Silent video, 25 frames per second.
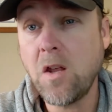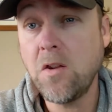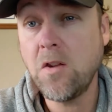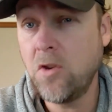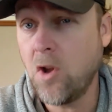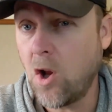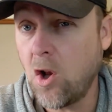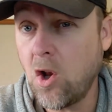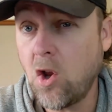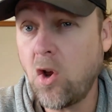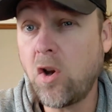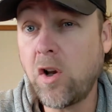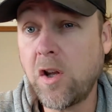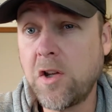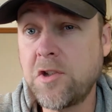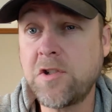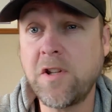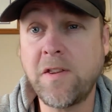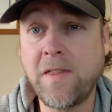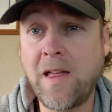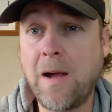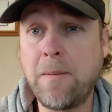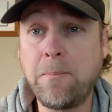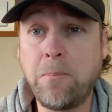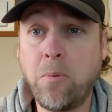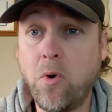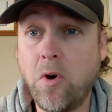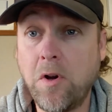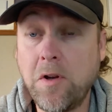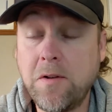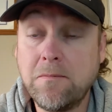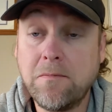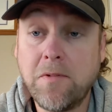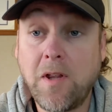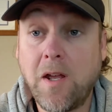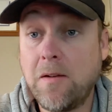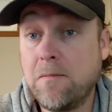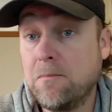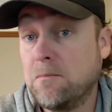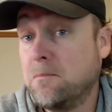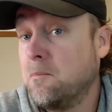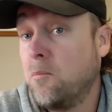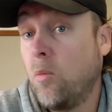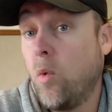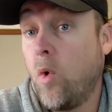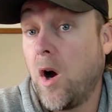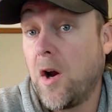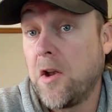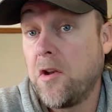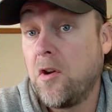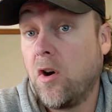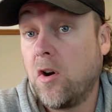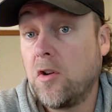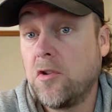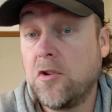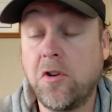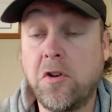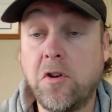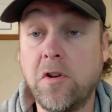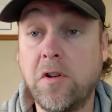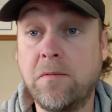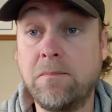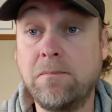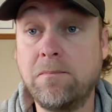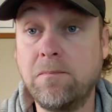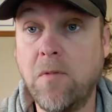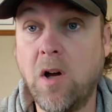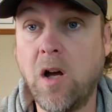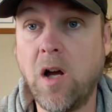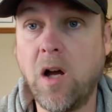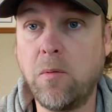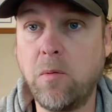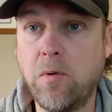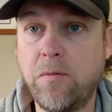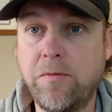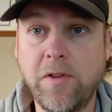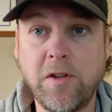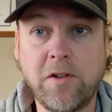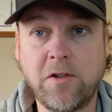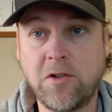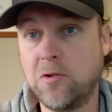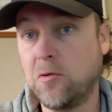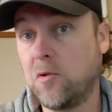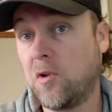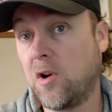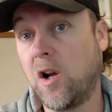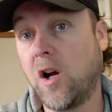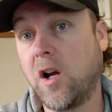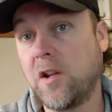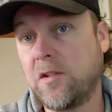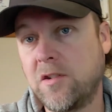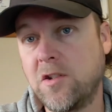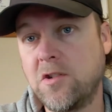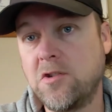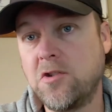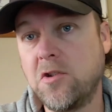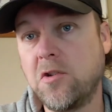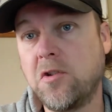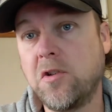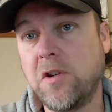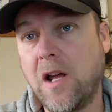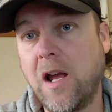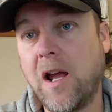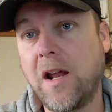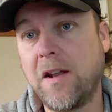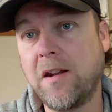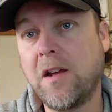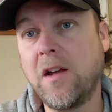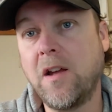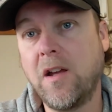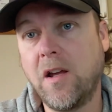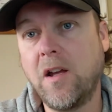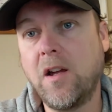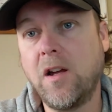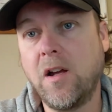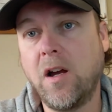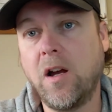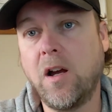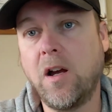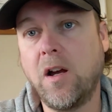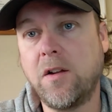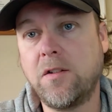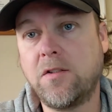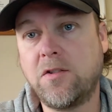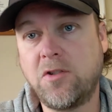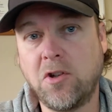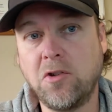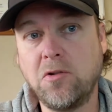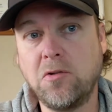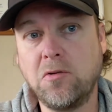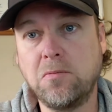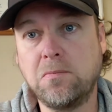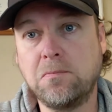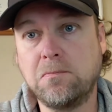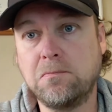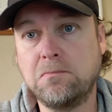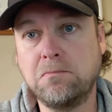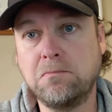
knowledge at that point, then why not? You could, with the 2 classes, you could add 2